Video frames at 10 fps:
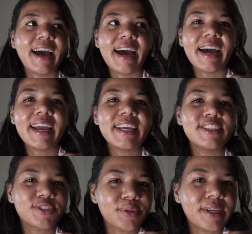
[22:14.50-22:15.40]
I
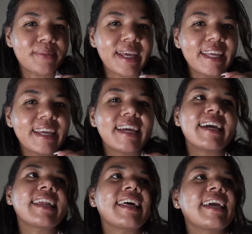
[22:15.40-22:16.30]
enjoyed making
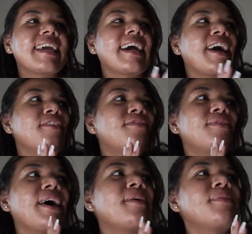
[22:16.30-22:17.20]
it. Like,
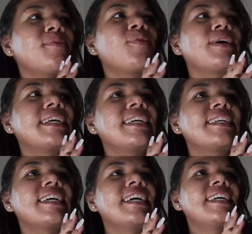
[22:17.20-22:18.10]
I've been
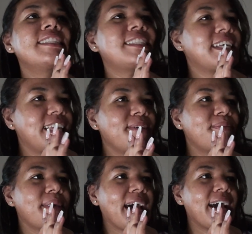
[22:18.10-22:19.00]
wanting to
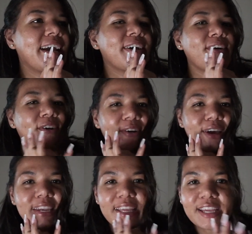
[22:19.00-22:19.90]
get back
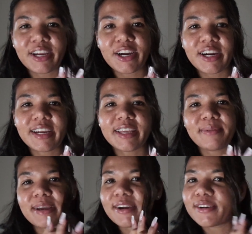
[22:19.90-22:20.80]
on here, get
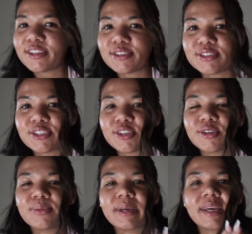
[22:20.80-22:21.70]
back on
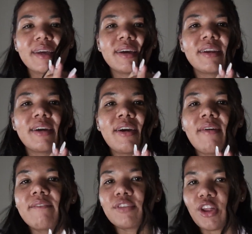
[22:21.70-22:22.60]
YouTube and
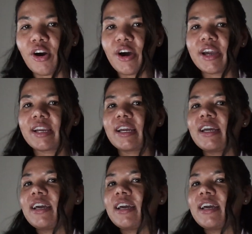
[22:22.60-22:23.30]
vlog.